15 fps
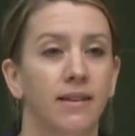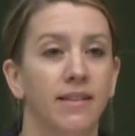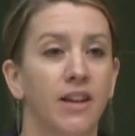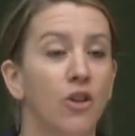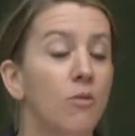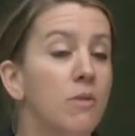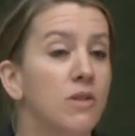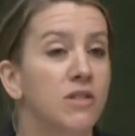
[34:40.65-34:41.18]

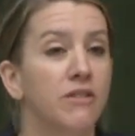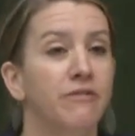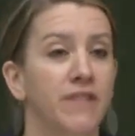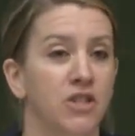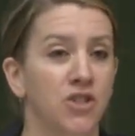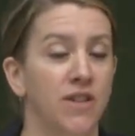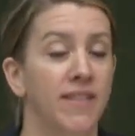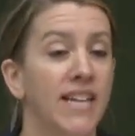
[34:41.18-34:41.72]
They are the most
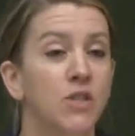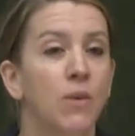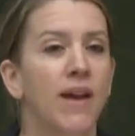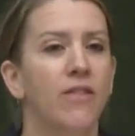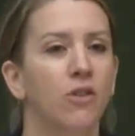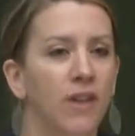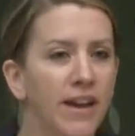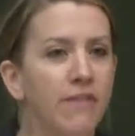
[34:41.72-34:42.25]
efficient. That's
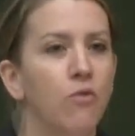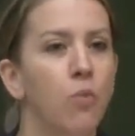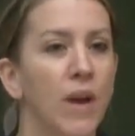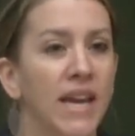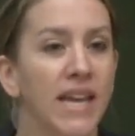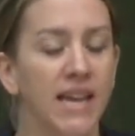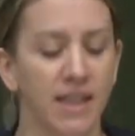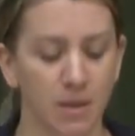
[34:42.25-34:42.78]
why they're kind of
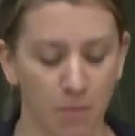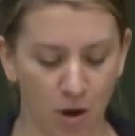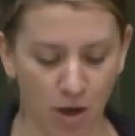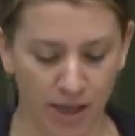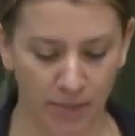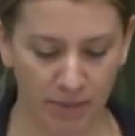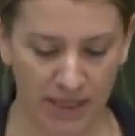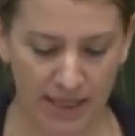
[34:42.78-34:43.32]
winning in the
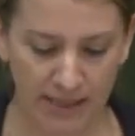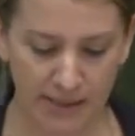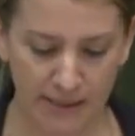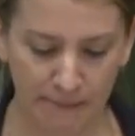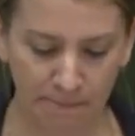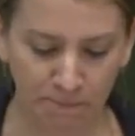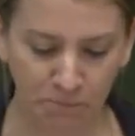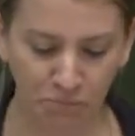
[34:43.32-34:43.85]
marketplace.